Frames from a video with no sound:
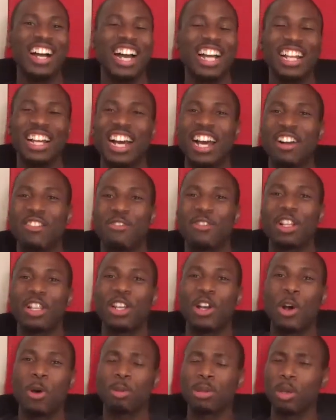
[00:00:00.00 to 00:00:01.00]
I, I really
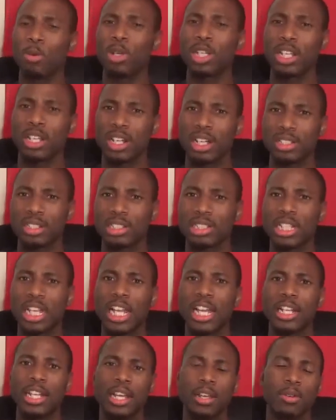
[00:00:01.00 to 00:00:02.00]
hope that we can
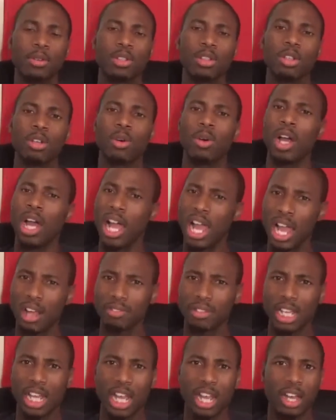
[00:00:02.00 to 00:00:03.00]
understand that you don't have
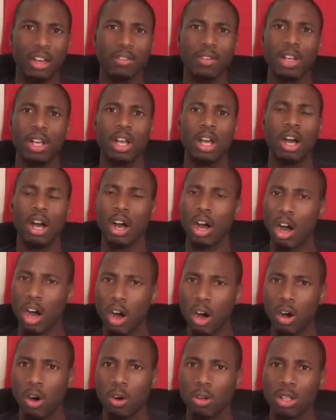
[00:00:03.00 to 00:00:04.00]
to have
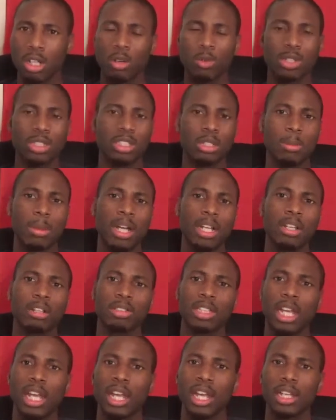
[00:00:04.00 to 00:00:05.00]
all of what somebody
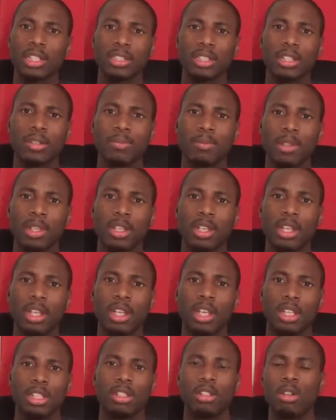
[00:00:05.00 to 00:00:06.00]
else has.
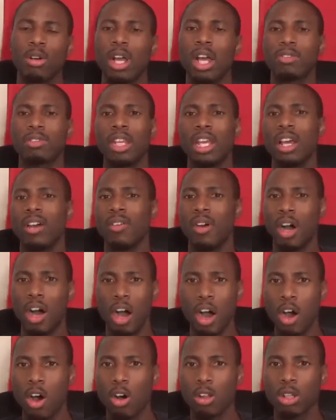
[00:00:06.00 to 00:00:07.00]
You don't have to have
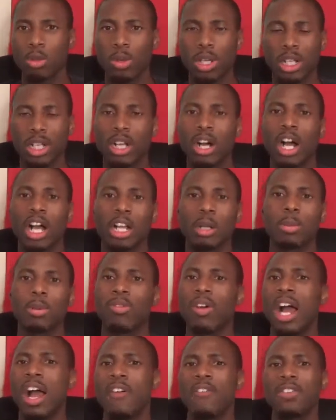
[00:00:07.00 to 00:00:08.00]
all of what God can
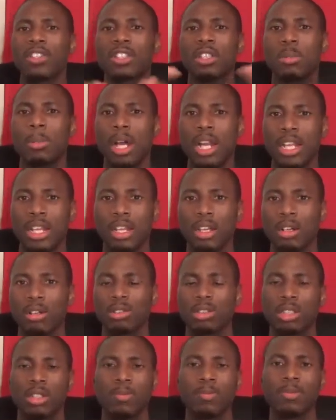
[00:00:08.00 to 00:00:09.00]
provide for somebody
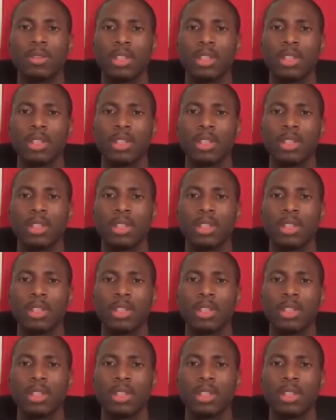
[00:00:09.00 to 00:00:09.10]
else.